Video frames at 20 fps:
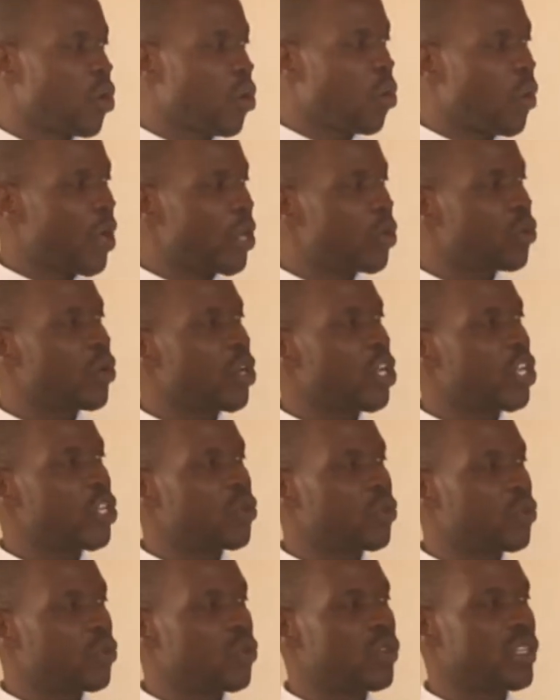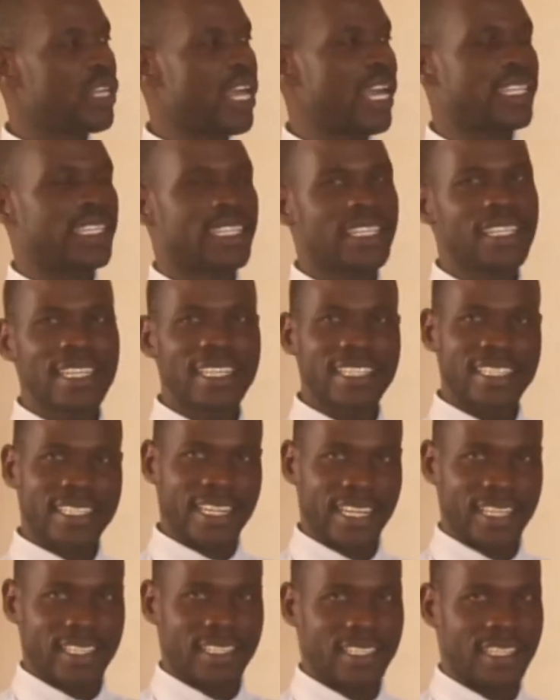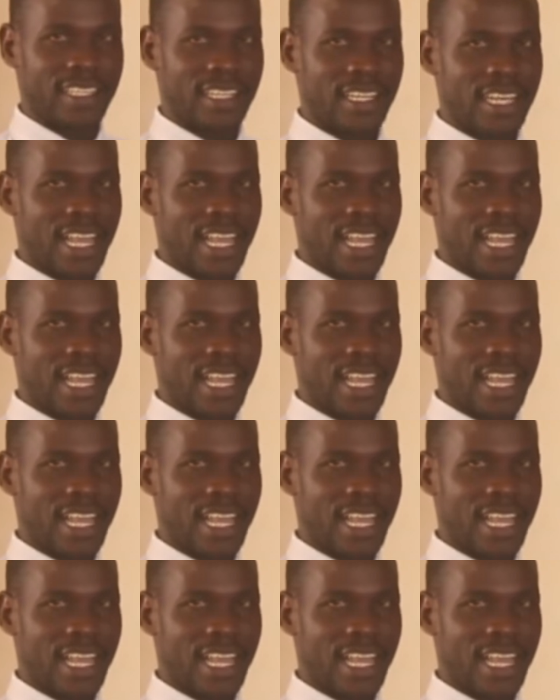When will you do that test?